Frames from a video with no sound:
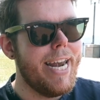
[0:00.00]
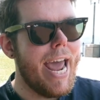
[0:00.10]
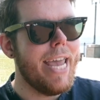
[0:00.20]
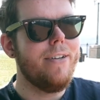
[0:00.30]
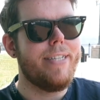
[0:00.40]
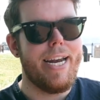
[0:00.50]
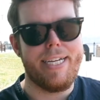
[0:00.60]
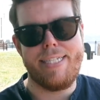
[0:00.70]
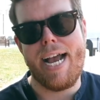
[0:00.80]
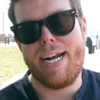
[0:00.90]
nail down
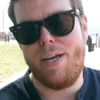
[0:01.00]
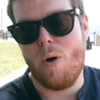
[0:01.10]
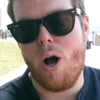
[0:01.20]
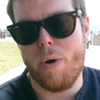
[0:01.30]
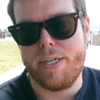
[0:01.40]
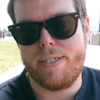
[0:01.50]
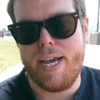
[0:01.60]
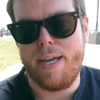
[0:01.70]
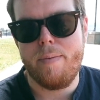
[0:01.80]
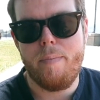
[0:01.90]
exactly what I want to
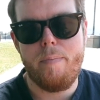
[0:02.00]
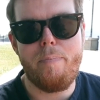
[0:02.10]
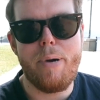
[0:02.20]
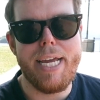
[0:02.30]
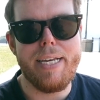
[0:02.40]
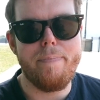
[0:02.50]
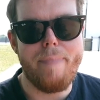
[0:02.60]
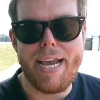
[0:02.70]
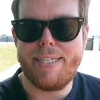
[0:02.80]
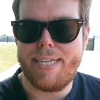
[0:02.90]
say. But it
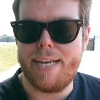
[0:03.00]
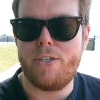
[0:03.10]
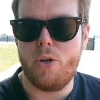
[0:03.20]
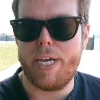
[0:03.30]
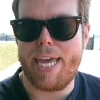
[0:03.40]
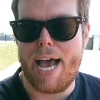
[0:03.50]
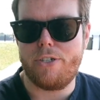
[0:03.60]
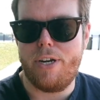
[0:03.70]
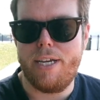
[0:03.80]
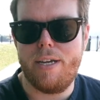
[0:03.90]
makes sense to do it
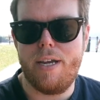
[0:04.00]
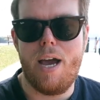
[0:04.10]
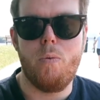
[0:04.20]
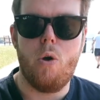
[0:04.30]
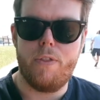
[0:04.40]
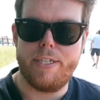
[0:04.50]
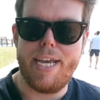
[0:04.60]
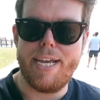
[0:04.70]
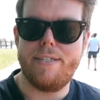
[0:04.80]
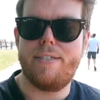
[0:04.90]
casually, and what this
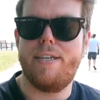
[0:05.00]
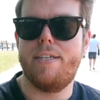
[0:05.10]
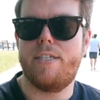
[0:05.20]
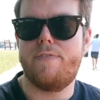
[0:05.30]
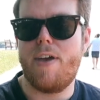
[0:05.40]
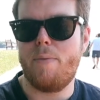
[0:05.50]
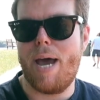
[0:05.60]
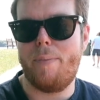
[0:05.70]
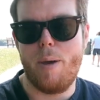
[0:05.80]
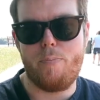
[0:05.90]
is, is a
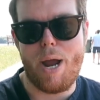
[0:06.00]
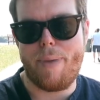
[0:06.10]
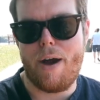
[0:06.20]
SvenPad by Brett